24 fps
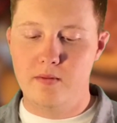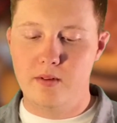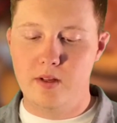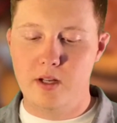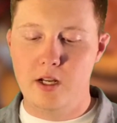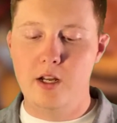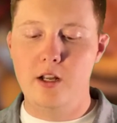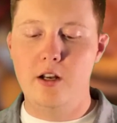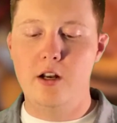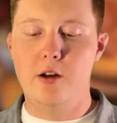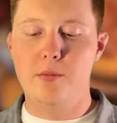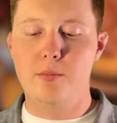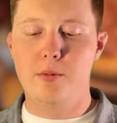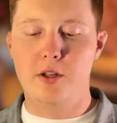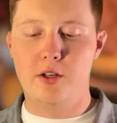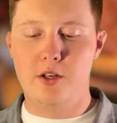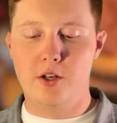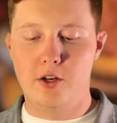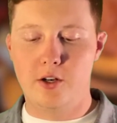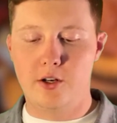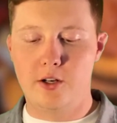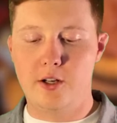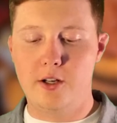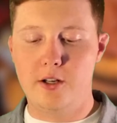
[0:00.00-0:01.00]
Heat up the
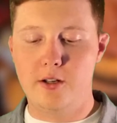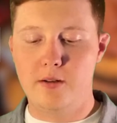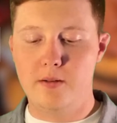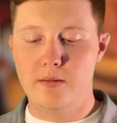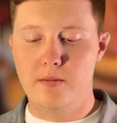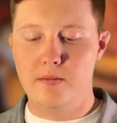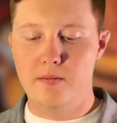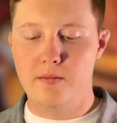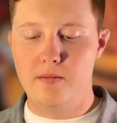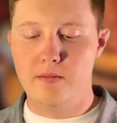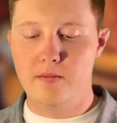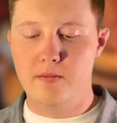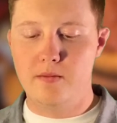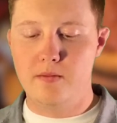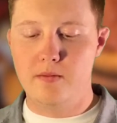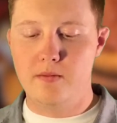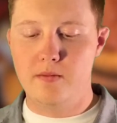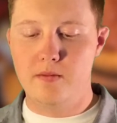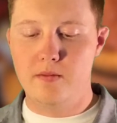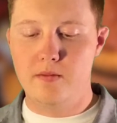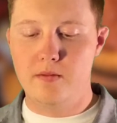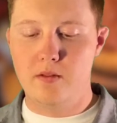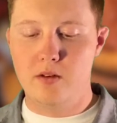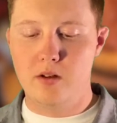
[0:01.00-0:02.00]
turkey.
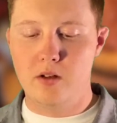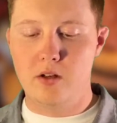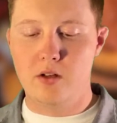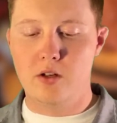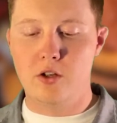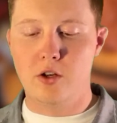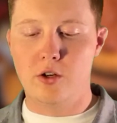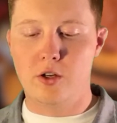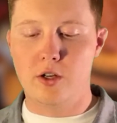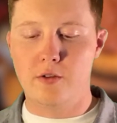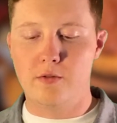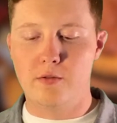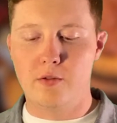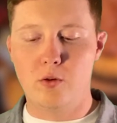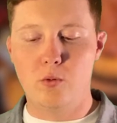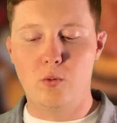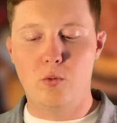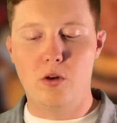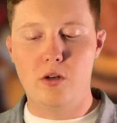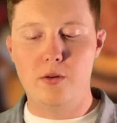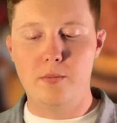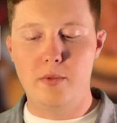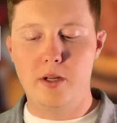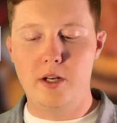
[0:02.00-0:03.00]
Cook it for
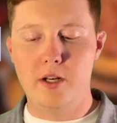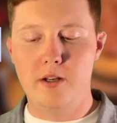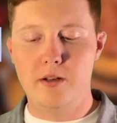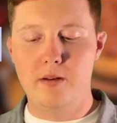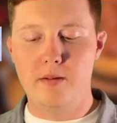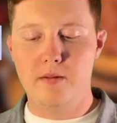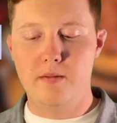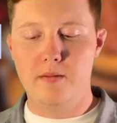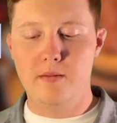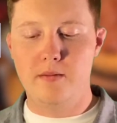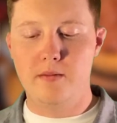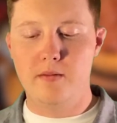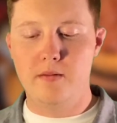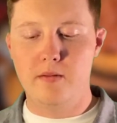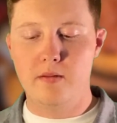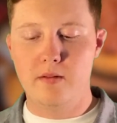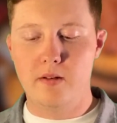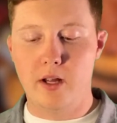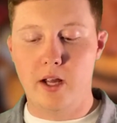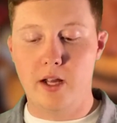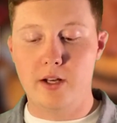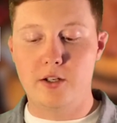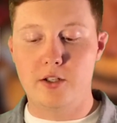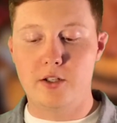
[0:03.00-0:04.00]
1 minute
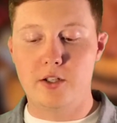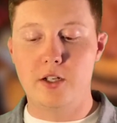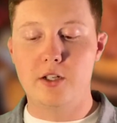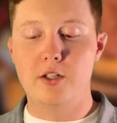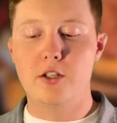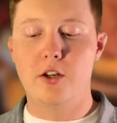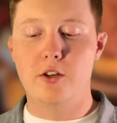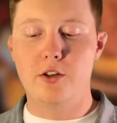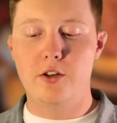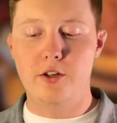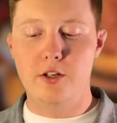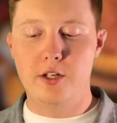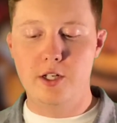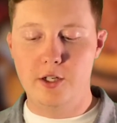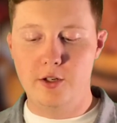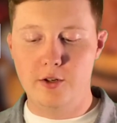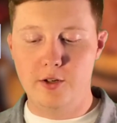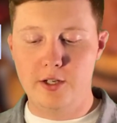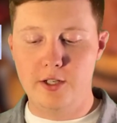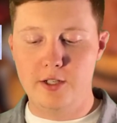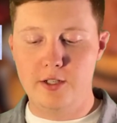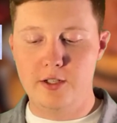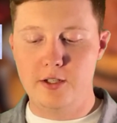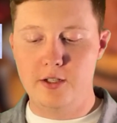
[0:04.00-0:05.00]
at 600
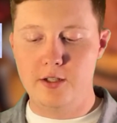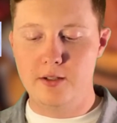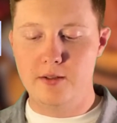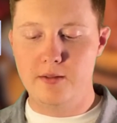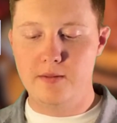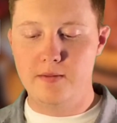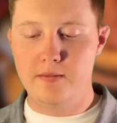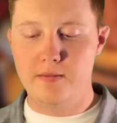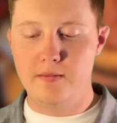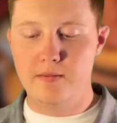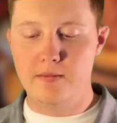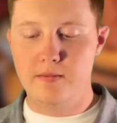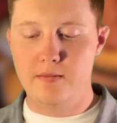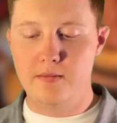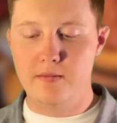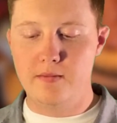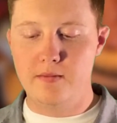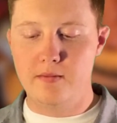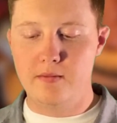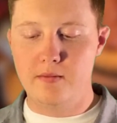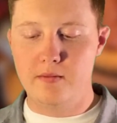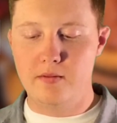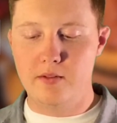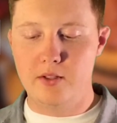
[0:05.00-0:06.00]
degrees.
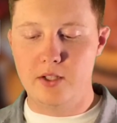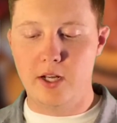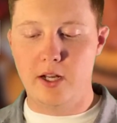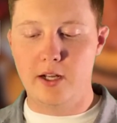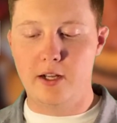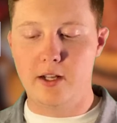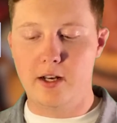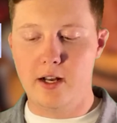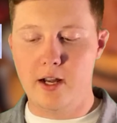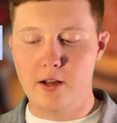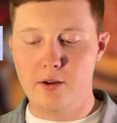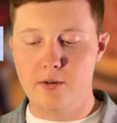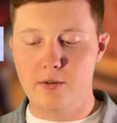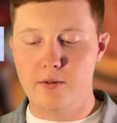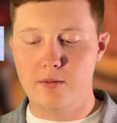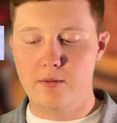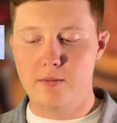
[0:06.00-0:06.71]
Take it out.